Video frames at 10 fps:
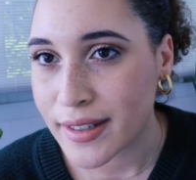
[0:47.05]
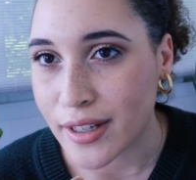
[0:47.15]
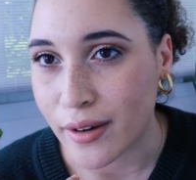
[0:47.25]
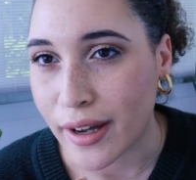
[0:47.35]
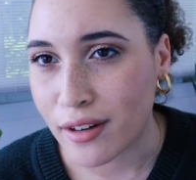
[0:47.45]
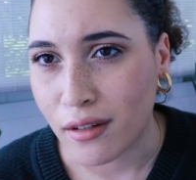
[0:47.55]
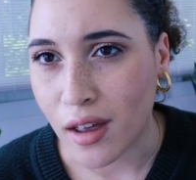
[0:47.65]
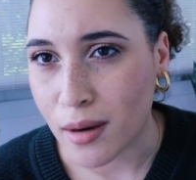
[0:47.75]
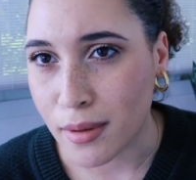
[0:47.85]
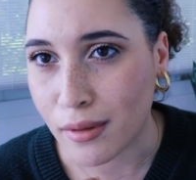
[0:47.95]
So I know a
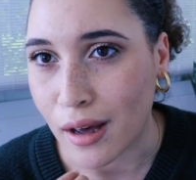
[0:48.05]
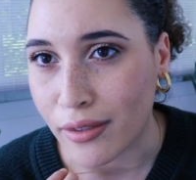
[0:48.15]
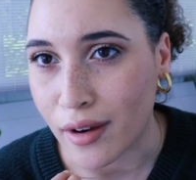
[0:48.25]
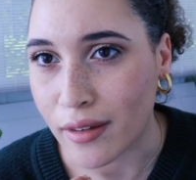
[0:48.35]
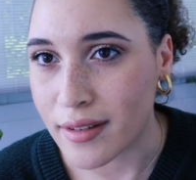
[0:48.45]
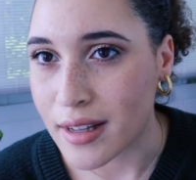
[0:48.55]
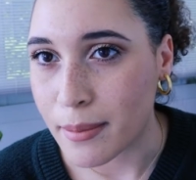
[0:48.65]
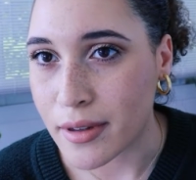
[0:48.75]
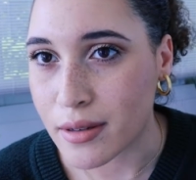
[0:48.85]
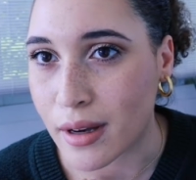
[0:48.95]
lot of people out there are the
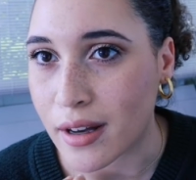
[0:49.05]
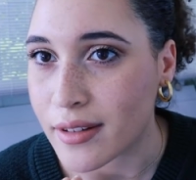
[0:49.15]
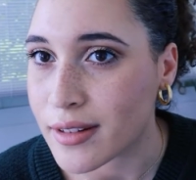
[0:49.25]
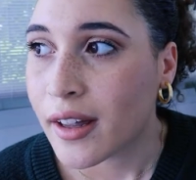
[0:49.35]
same as well.